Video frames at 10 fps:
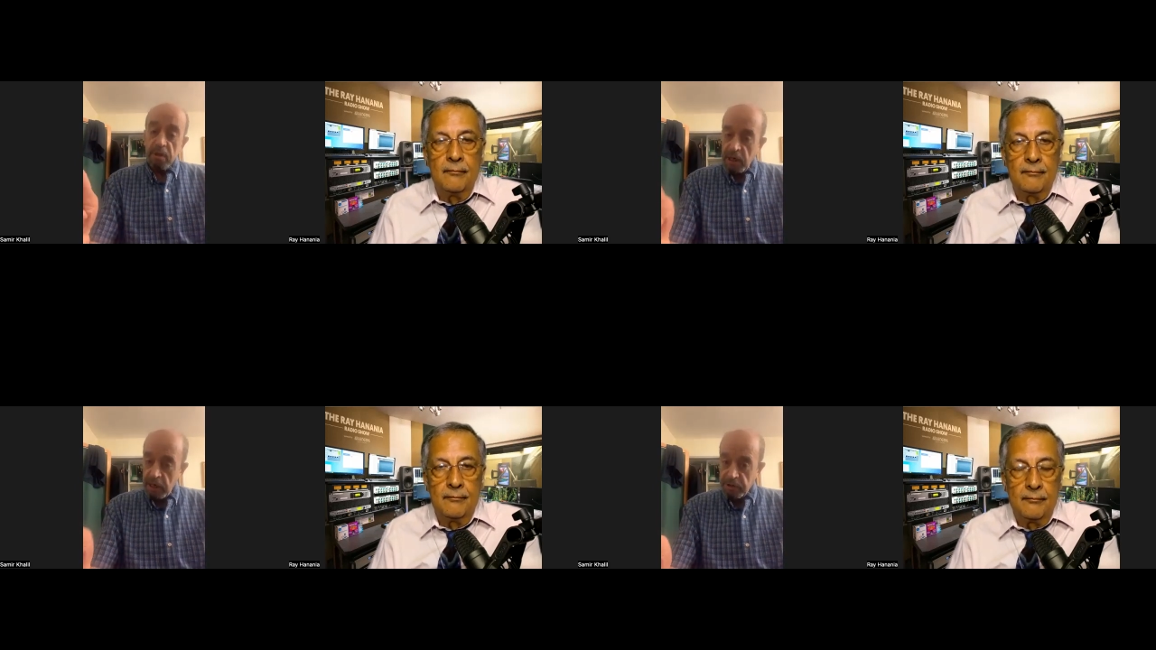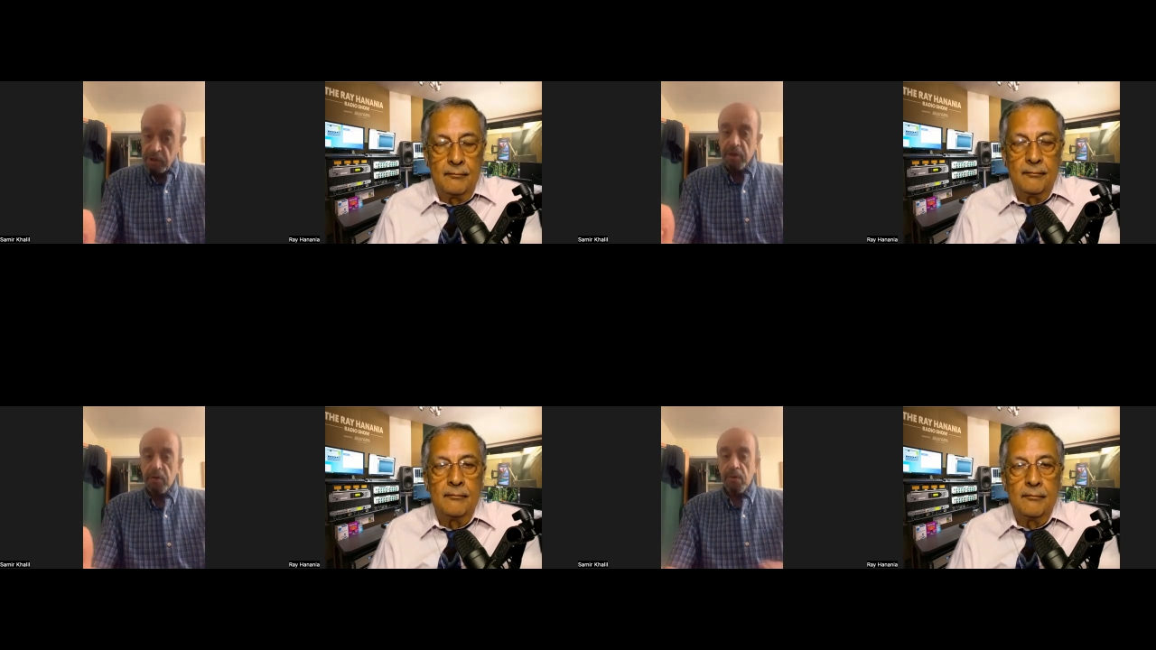
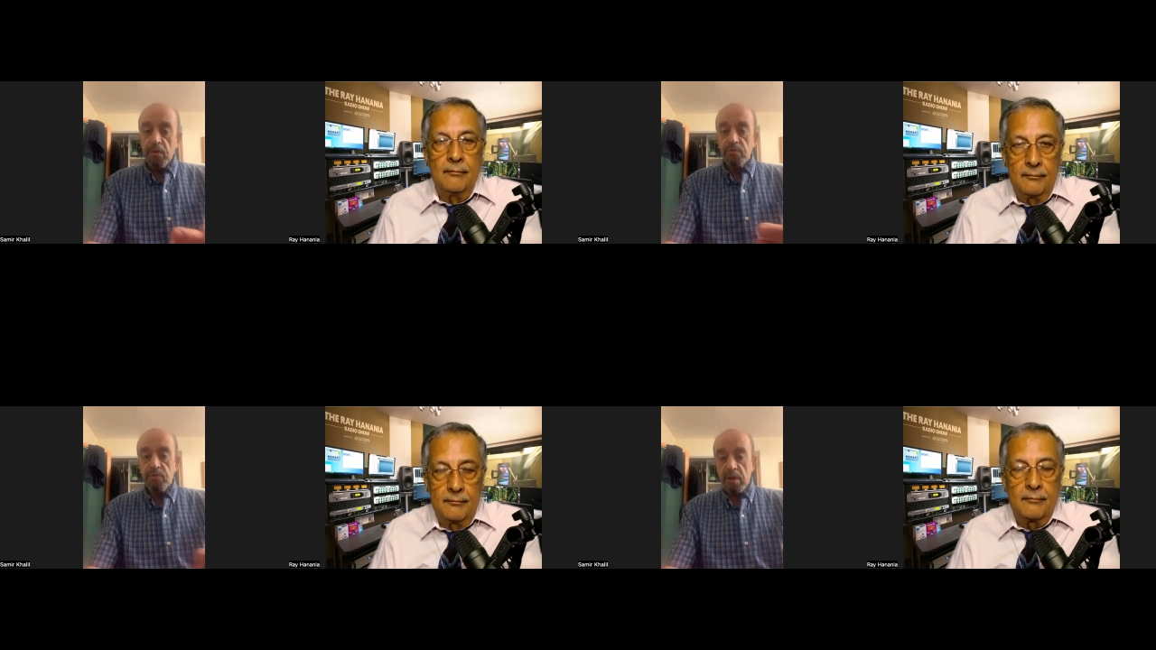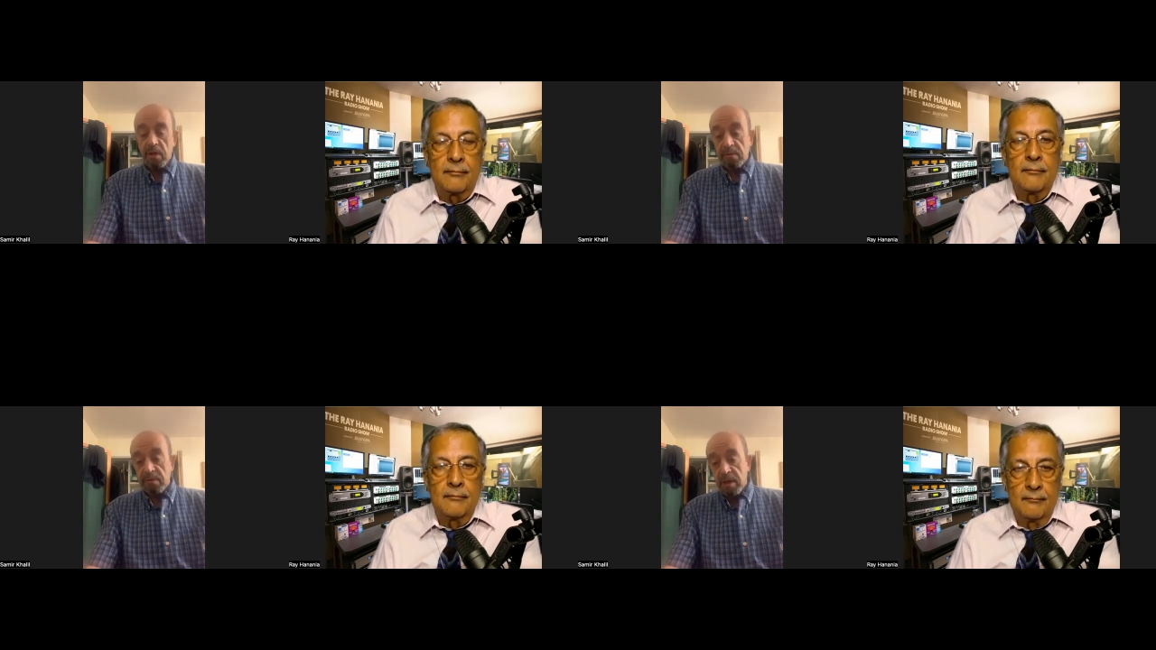Speaker 1: Latinos
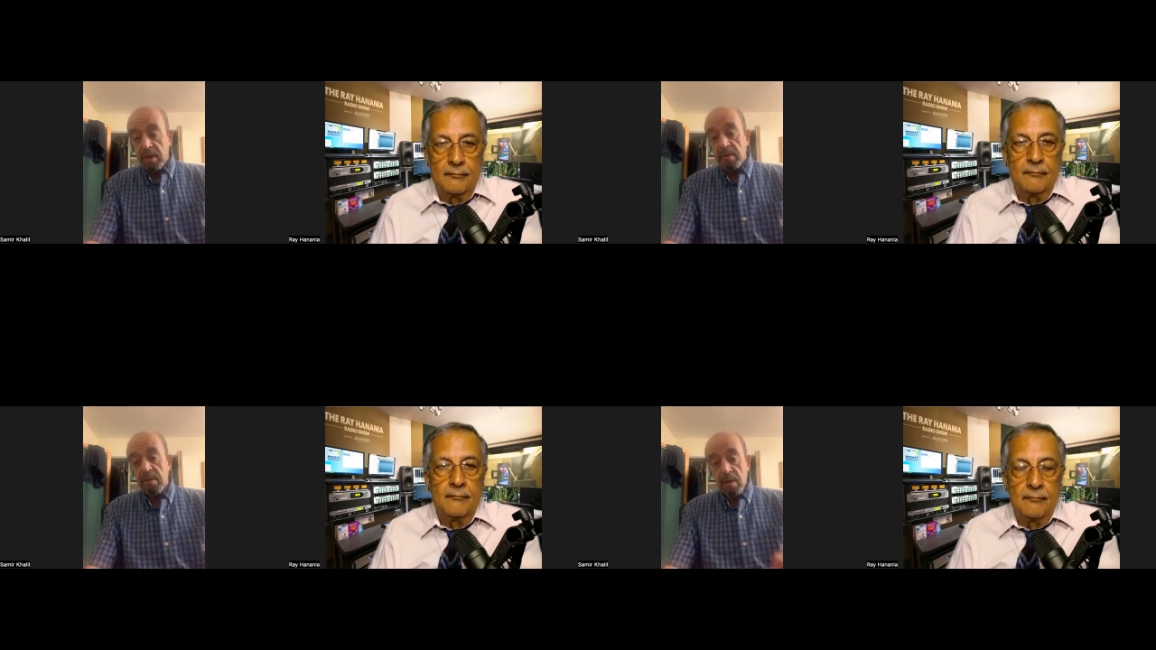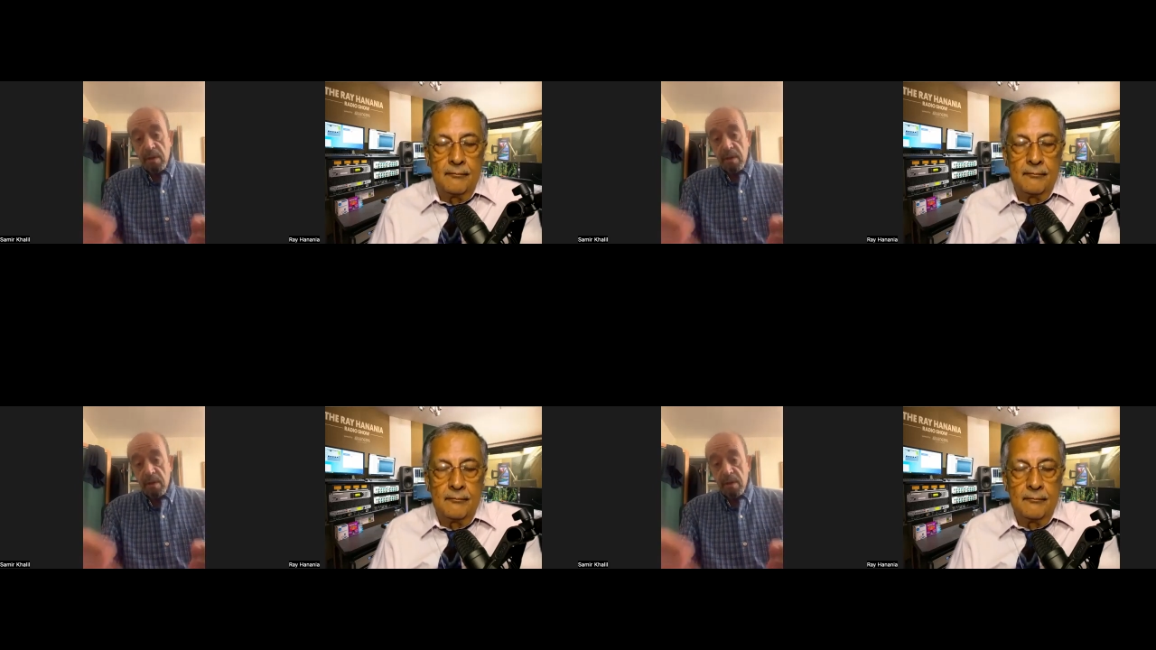and uh,